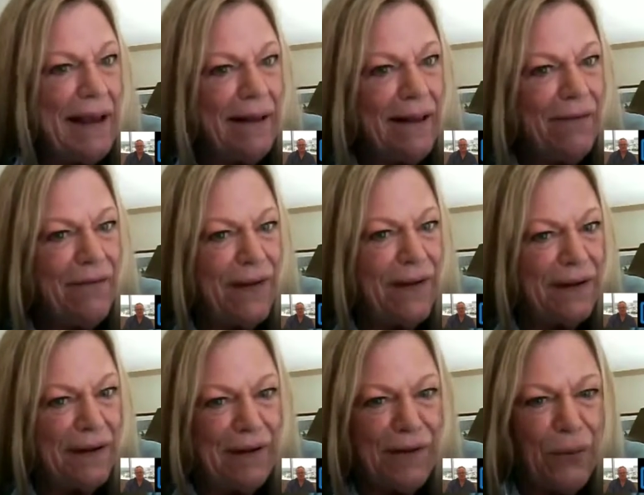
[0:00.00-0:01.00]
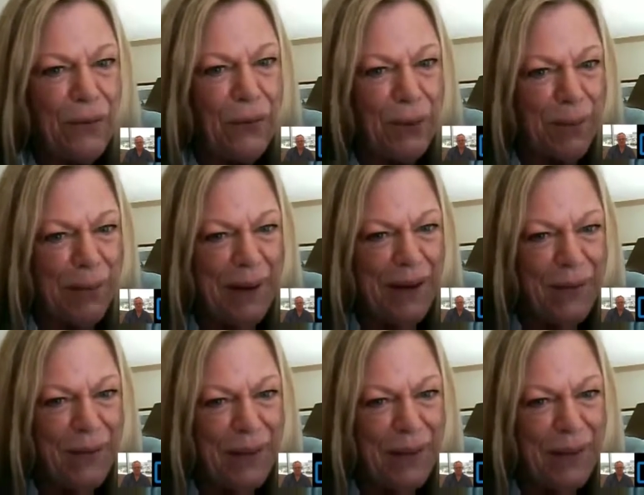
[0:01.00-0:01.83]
elephant in the room here,